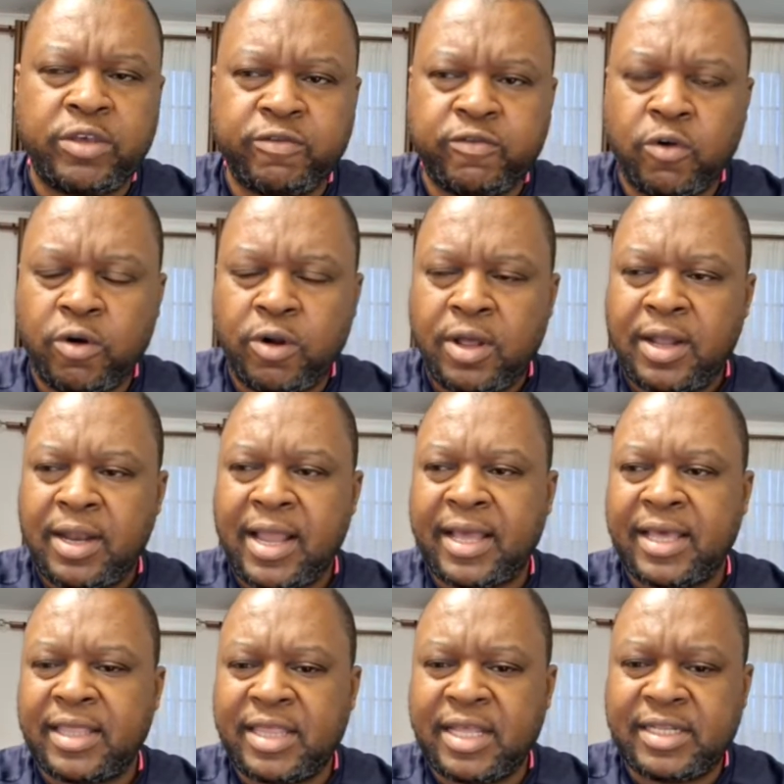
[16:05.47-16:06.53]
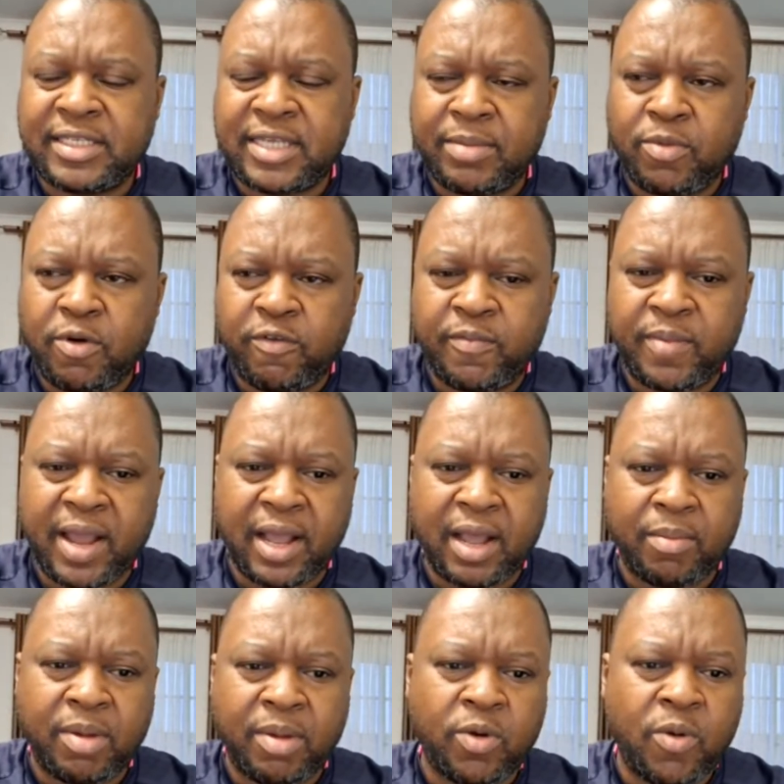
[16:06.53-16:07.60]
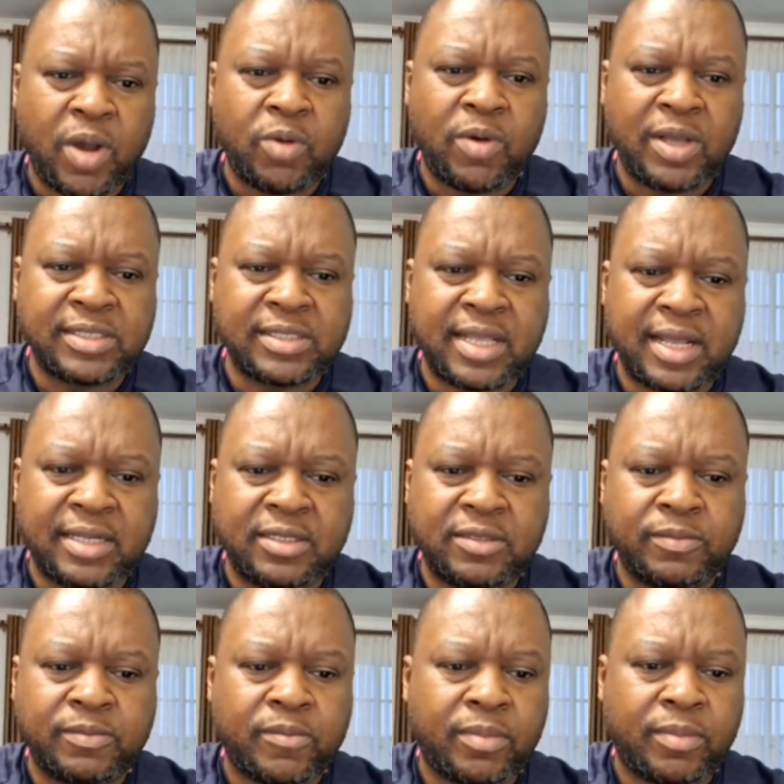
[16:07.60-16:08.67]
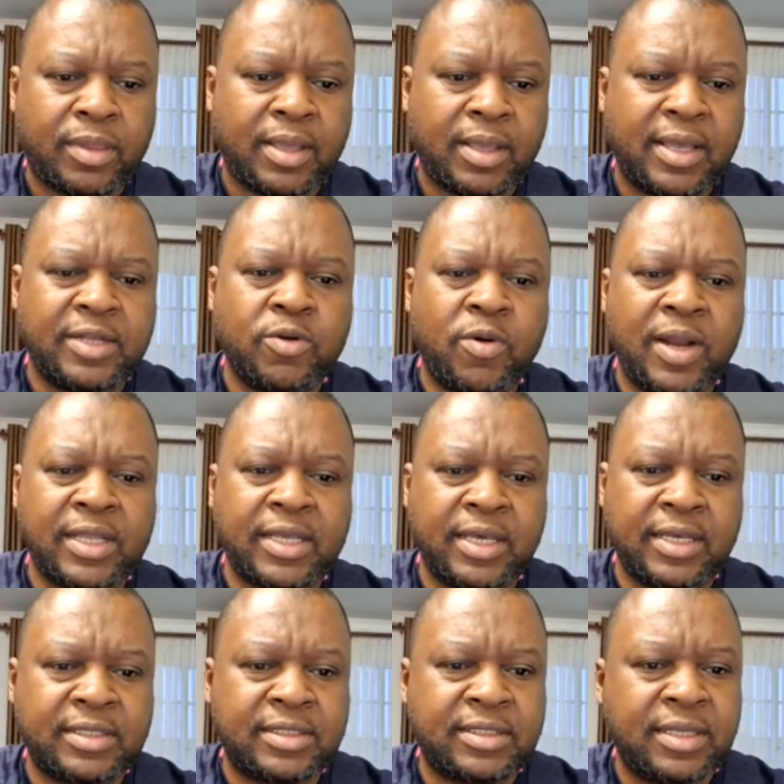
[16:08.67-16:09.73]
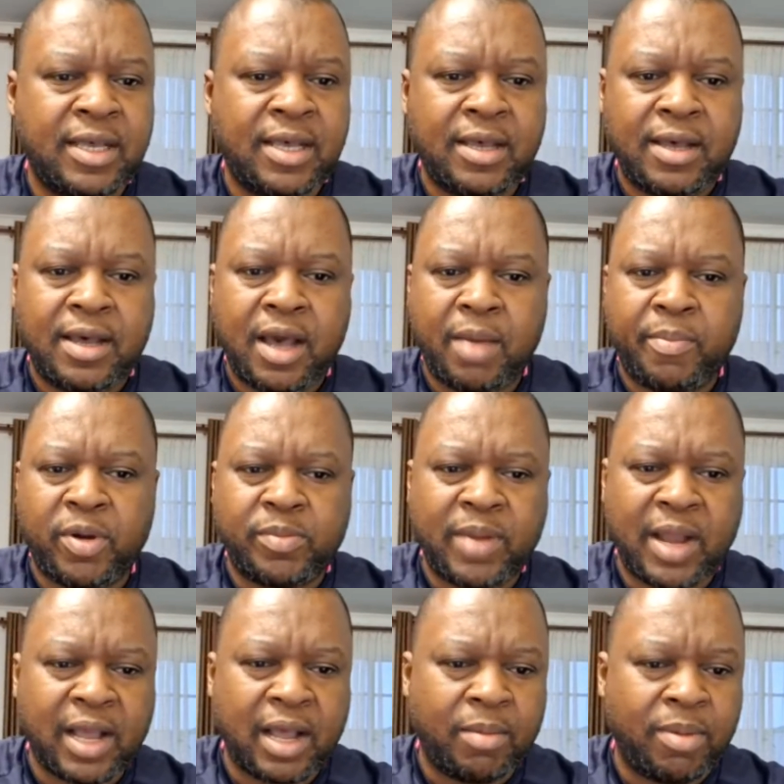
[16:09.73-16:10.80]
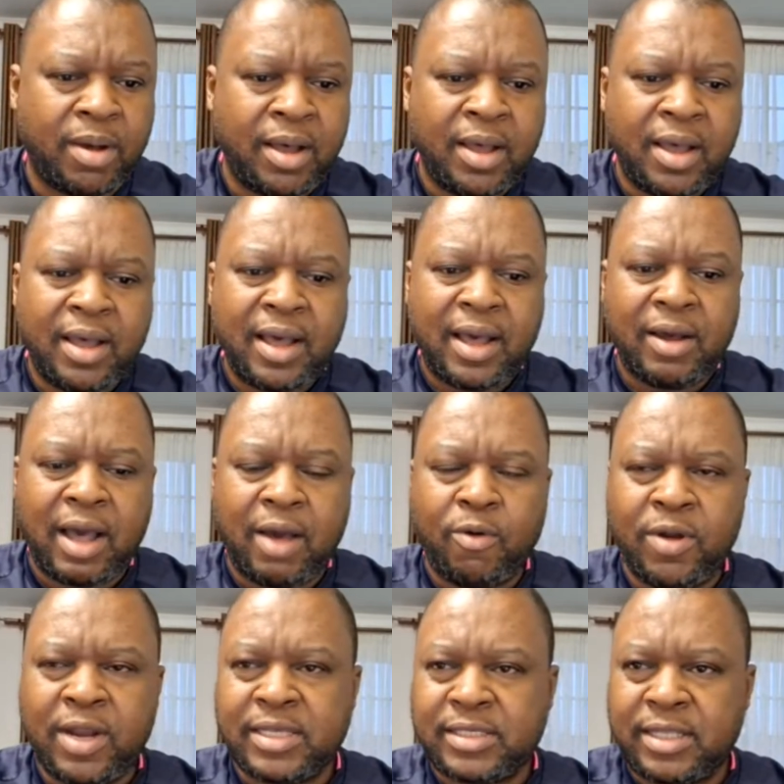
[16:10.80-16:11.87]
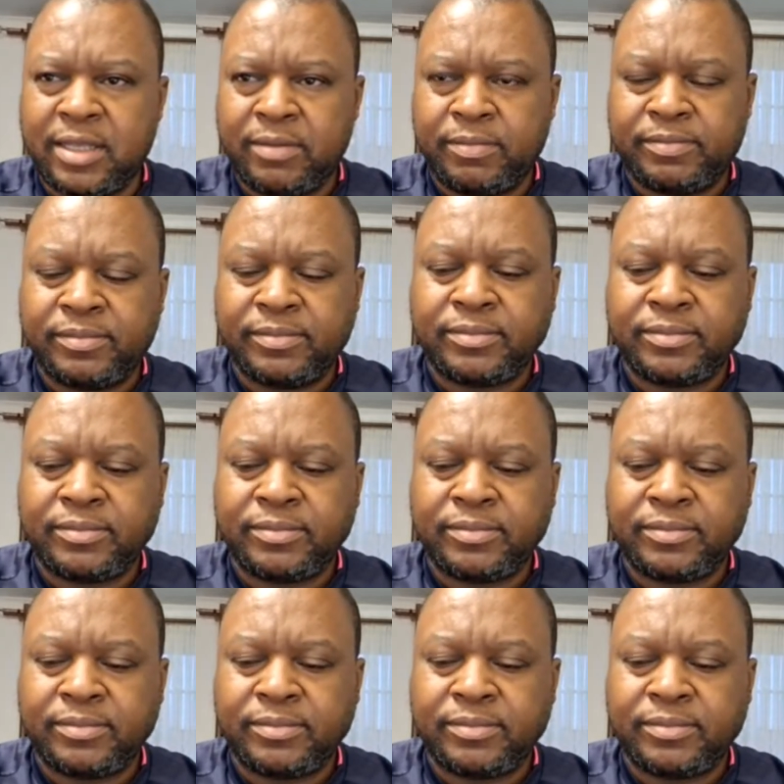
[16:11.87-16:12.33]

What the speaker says: evil like a third term of Mnangagwa. No one wants that, and no one cares about Mnangagwa. Honestly,